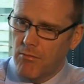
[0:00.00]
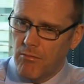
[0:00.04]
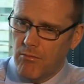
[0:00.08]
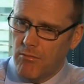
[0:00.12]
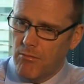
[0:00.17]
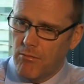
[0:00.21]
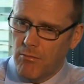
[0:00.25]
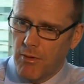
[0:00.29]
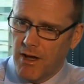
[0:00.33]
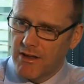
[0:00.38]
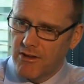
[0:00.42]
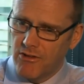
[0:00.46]

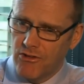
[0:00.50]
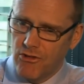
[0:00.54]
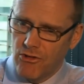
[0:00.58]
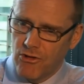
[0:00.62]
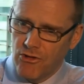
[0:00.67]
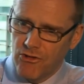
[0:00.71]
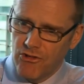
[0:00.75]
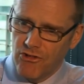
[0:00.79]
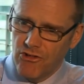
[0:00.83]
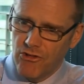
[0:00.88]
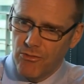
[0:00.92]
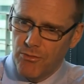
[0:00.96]

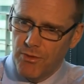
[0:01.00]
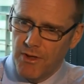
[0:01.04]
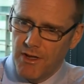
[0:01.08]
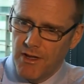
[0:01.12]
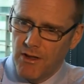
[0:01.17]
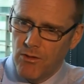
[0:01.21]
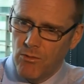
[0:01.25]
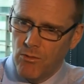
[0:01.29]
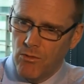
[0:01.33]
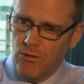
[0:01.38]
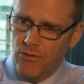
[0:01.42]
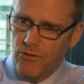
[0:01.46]
McIntosh's
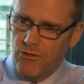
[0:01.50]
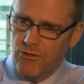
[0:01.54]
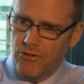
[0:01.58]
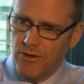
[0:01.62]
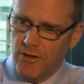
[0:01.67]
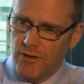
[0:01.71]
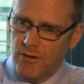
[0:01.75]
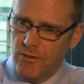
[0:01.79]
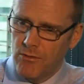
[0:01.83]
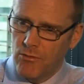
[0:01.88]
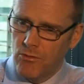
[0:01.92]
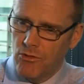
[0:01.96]
appeal
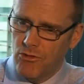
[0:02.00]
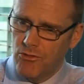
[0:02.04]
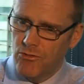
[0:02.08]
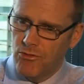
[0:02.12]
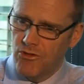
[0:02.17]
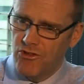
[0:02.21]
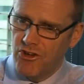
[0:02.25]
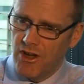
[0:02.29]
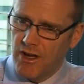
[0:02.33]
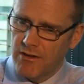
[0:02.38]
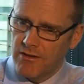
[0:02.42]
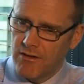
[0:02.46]
was
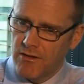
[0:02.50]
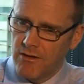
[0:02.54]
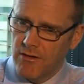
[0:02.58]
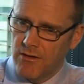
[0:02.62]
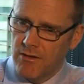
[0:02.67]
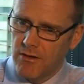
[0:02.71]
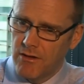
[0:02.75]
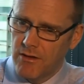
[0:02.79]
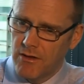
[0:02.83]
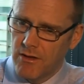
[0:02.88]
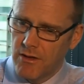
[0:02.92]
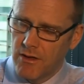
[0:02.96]
rejected.
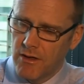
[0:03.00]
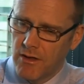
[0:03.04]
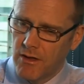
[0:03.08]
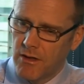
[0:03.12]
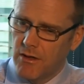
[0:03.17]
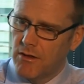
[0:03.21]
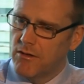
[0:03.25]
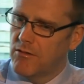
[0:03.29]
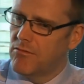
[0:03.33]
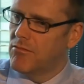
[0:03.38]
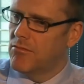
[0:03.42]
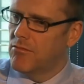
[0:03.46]

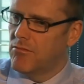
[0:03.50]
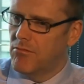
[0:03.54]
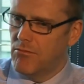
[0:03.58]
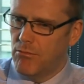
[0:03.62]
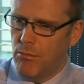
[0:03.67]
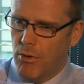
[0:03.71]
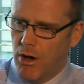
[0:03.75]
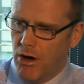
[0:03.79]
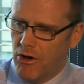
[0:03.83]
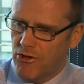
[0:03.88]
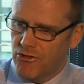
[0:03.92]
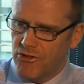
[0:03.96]

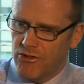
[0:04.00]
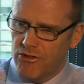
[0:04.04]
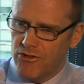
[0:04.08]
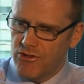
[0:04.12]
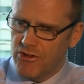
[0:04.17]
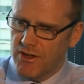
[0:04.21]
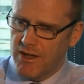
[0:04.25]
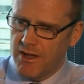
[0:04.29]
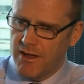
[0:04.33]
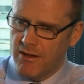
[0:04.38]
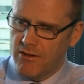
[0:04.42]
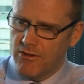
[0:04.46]
Marsden's
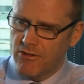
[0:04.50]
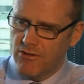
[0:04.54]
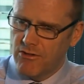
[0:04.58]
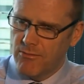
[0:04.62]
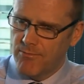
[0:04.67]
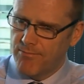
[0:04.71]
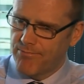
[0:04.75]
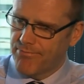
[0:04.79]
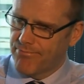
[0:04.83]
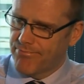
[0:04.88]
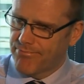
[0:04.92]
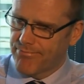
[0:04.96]
case,
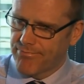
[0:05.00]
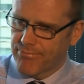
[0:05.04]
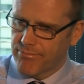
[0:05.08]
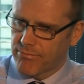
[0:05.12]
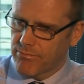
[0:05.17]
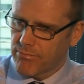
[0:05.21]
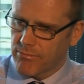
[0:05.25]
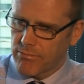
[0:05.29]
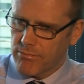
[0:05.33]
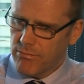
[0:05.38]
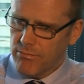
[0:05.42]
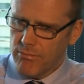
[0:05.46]

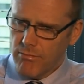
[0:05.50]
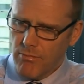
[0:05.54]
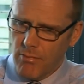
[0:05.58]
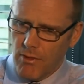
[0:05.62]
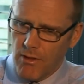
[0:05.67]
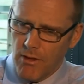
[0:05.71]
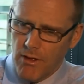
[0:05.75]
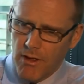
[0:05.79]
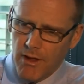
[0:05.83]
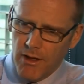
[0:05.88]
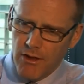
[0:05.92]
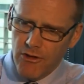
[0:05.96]

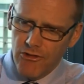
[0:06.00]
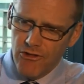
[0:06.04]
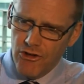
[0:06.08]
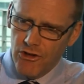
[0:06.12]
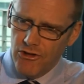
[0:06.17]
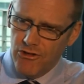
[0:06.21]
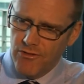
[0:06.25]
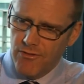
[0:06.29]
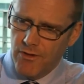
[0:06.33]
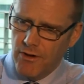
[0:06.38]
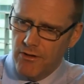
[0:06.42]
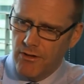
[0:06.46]

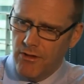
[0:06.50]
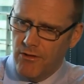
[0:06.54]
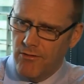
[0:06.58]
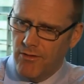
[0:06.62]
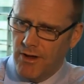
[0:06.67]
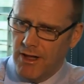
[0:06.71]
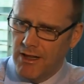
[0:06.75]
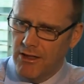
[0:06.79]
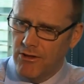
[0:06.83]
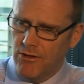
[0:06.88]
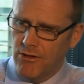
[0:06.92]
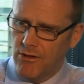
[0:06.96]
judge found the
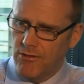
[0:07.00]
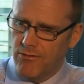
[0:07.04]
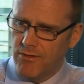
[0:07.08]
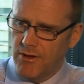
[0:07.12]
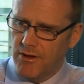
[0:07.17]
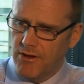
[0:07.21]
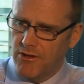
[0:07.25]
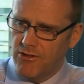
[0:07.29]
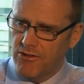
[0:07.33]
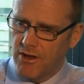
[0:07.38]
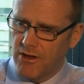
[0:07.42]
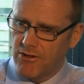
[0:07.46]
value of the
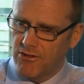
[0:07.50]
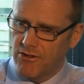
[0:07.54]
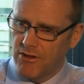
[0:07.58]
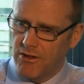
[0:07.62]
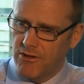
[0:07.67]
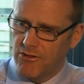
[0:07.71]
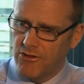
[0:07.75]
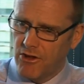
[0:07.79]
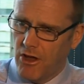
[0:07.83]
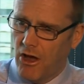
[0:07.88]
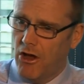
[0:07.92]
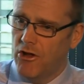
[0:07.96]
defendant's
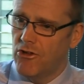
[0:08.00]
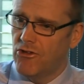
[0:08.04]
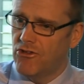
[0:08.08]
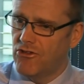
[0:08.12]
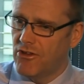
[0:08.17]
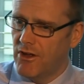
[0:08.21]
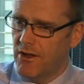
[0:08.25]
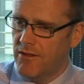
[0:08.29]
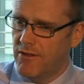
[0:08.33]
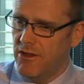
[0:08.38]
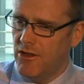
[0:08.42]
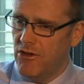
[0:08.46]
assets
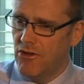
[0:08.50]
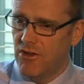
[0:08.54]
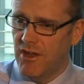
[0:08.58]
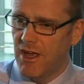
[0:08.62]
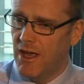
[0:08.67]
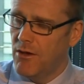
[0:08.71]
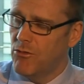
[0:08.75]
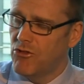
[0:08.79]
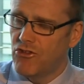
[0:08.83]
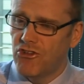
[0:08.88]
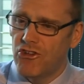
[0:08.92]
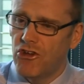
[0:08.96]
outside the
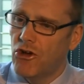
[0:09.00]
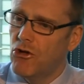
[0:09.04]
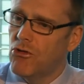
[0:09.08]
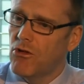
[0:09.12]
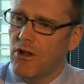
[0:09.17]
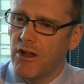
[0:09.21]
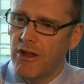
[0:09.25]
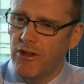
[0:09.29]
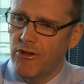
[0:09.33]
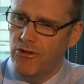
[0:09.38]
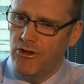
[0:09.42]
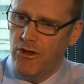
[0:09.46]
UK was
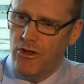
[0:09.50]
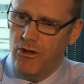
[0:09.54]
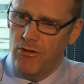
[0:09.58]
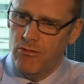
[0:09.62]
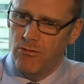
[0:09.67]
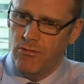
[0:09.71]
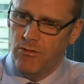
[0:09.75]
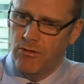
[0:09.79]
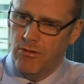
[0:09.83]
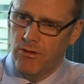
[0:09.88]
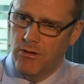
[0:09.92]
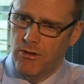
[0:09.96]
totally
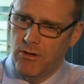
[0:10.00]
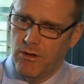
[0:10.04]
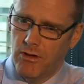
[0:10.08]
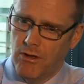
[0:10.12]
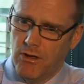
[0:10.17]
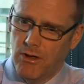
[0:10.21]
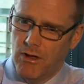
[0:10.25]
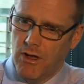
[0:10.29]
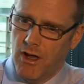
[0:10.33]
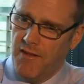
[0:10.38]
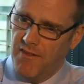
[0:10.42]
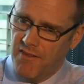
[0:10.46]
unknown,
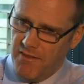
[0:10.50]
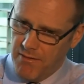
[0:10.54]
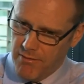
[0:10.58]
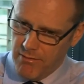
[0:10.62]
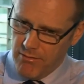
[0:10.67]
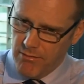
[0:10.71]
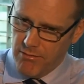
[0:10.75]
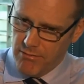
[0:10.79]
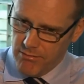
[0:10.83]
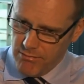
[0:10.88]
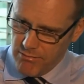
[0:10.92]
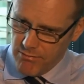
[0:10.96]
and
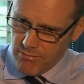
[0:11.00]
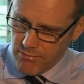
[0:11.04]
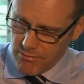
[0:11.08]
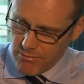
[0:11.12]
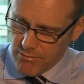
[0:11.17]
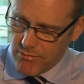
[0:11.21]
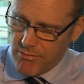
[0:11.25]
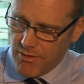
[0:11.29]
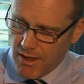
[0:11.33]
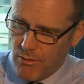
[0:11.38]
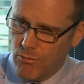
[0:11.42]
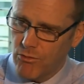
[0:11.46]

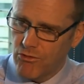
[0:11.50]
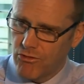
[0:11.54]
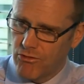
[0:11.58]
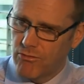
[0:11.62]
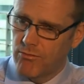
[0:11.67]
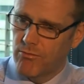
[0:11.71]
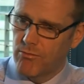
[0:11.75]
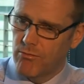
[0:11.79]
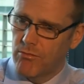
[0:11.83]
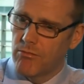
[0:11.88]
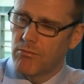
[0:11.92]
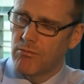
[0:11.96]
that was
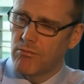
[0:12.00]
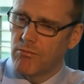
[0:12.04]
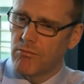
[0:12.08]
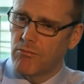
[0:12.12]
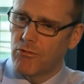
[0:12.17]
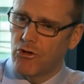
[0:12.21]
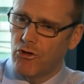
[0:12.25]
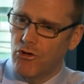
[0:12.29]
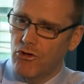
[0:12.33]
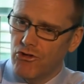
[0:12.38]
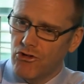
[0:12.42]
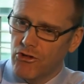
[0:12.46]

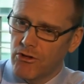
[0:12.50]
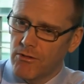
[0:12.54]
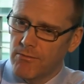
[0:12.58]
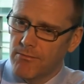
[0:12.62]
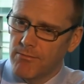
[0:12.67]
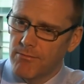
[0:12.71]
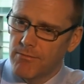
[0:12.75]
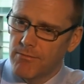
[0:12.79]
crucial,